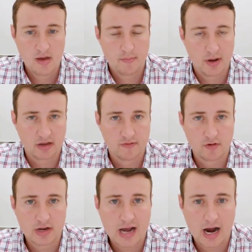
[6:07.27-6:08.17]
By
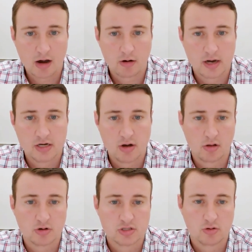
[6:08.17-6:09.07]
converting IRA
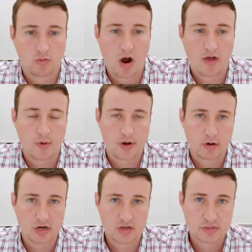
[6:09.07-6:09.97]
dollars to Roth while your
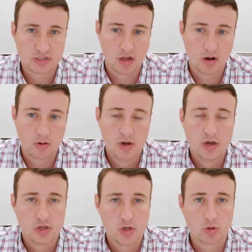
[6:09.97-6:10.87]
income is low,
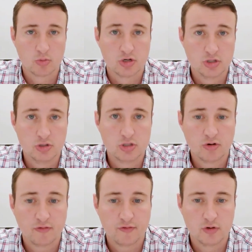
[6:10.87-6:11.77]
you can reduce
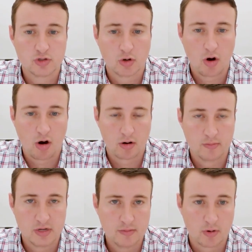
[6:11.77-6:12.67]
your future
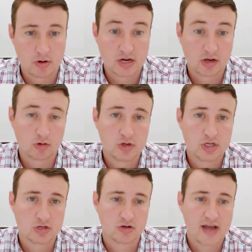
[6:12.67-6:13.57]
RMD burden and
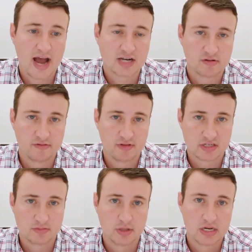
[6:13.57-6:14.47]
increase your tax-free
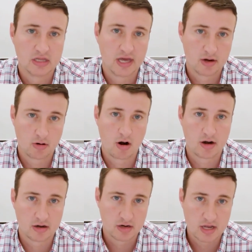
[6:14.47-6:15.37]
flexibility later
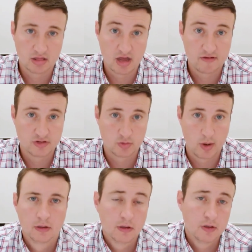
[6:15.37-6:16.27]
on in life as
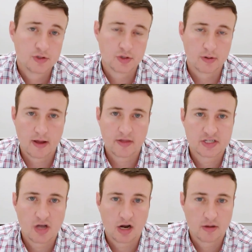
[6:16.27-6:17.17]
well. So now let's
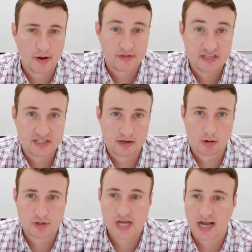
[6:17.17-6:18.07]
talk about the
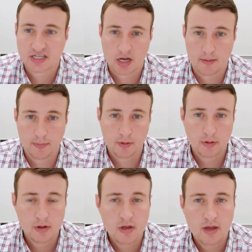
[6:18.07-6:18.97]
zero tax couple.
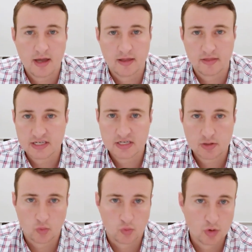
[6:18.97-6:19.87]
And this is
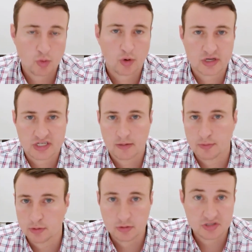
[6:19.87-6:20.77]
a real-world
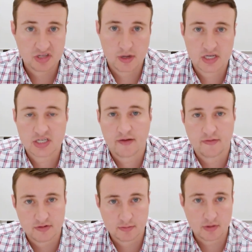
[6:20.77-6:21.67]
example loosely based
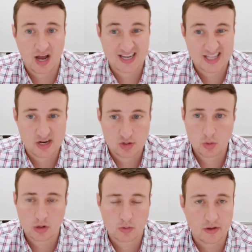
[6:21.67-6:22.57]
off of some clients that I do
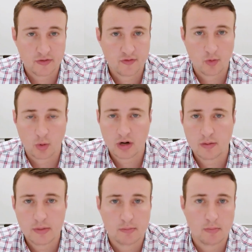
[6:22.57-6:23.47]
work with. So we're going to
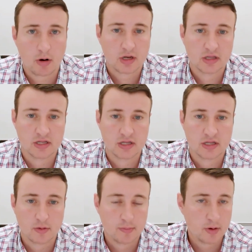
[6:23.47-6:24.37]
meet Mark and
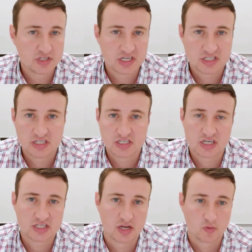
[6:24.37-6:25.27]
Linda. They're both
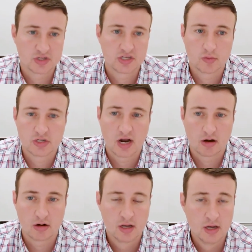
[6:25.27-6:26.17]
66, they recently
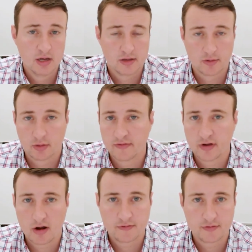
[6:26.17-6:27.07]
retired, and they're
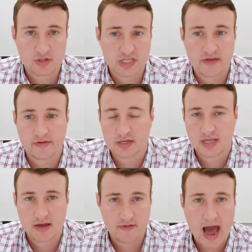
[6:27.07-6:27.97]
living off their savings.
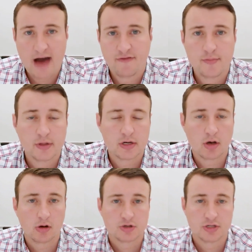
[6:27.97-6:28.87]
They have
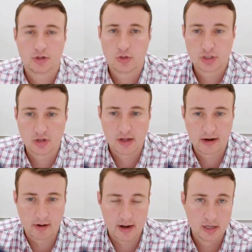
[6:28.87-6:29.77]
$500,000 in a traditional
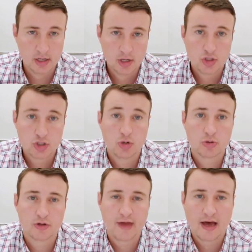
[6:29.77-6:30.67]
IRA,
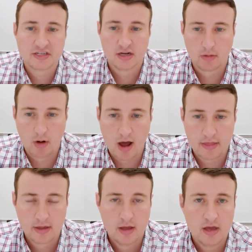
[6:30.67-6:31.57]
$200,000 in a
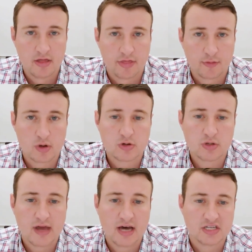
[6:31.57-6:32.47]
Roth, and
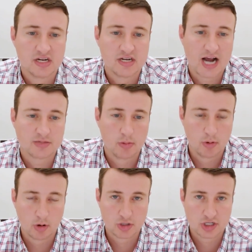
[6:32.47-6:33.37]
$300,000 in taxable
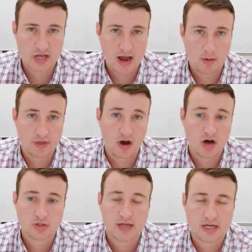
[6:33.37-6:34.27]
brokerage account with
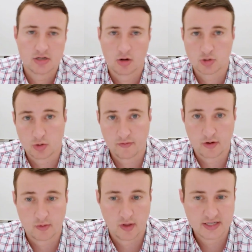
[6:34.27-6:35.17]
$100,000 worth of
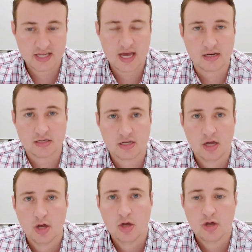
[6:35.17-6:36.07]
unrealized gains.
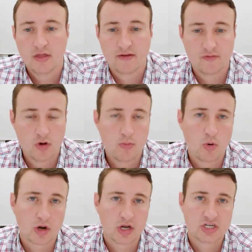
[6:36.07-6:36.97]
They have no
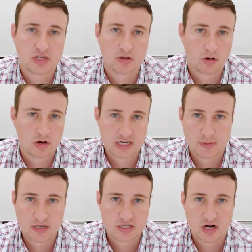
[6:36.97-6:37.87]
mortgage and their
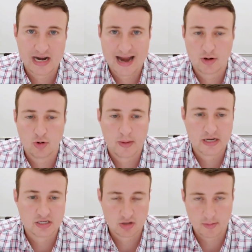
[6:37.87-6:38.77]
expenses on an annual
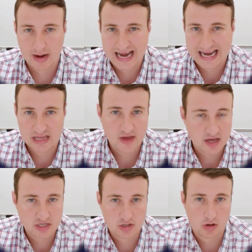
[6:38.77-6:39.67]
basis are about
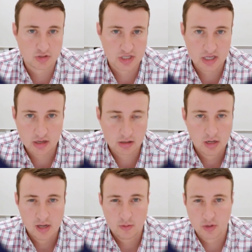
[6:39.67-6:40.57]
$80,000 a year,
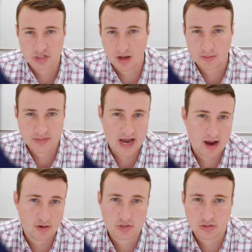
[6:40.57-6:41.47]
which comes
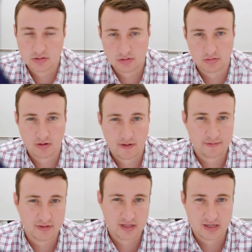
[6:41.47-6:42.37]
out to
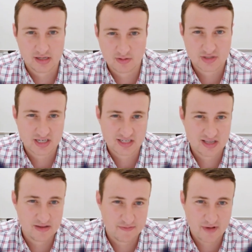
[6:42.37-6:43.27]
roughly
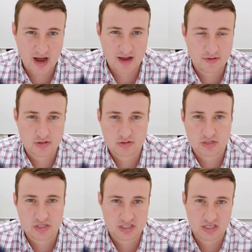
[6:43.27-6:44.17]
$6,500,
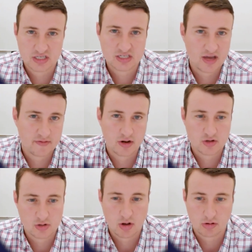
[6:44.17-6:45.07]

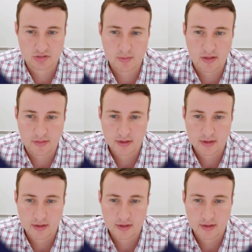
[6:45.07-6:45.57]
$6,700 a month.